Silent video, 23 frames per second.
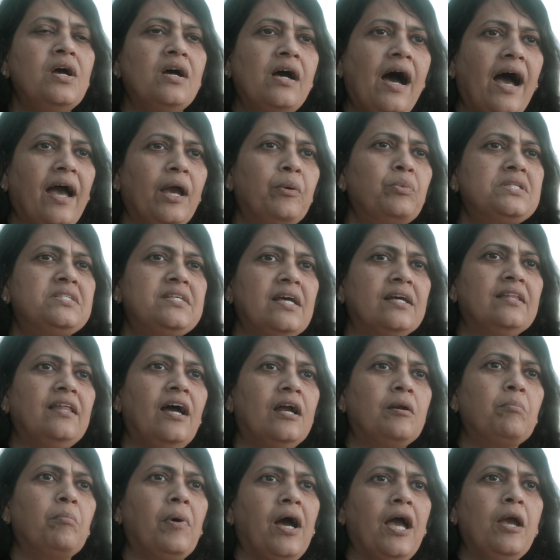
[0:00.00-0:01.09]
I would say
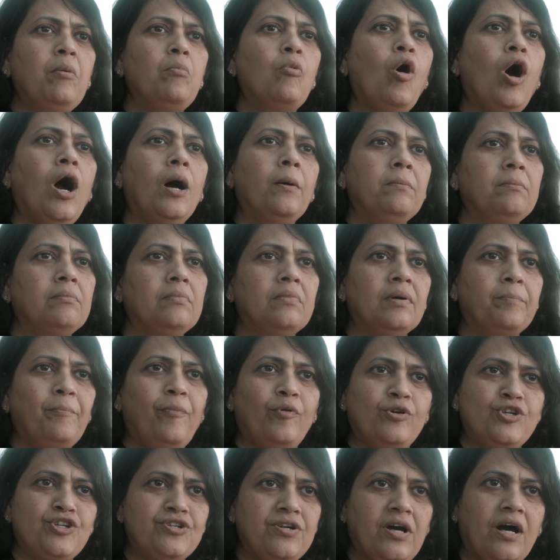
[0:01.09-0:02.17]
that my mom
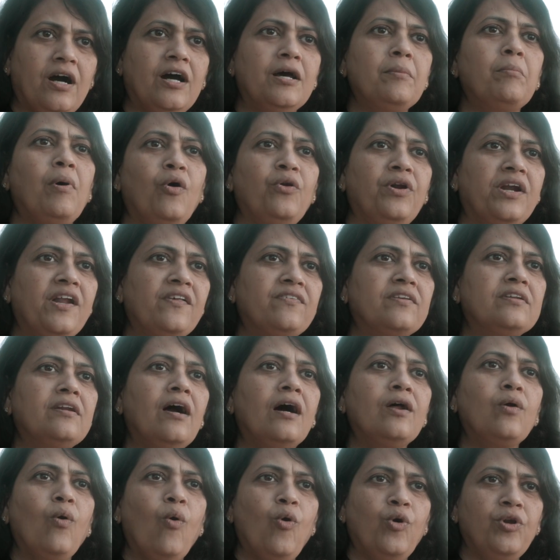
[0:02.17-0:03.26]
pushed her boundaries in
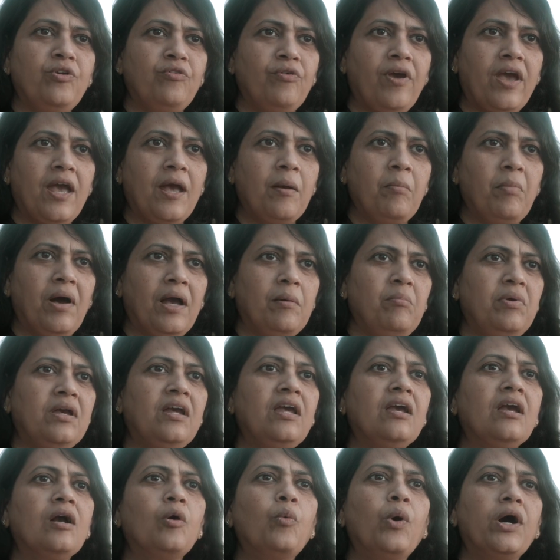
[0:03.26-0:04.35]
her own way by
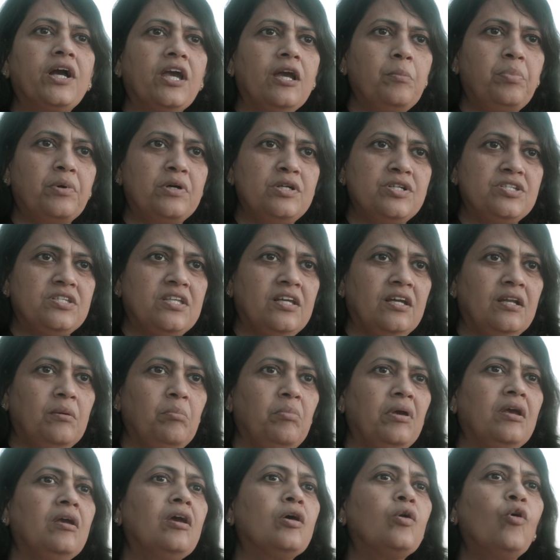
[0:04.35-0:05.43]
being a working person,
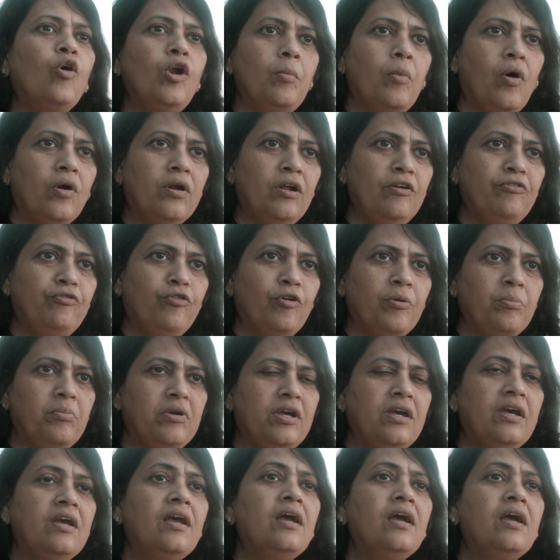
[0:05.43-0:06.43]
being a role model for me.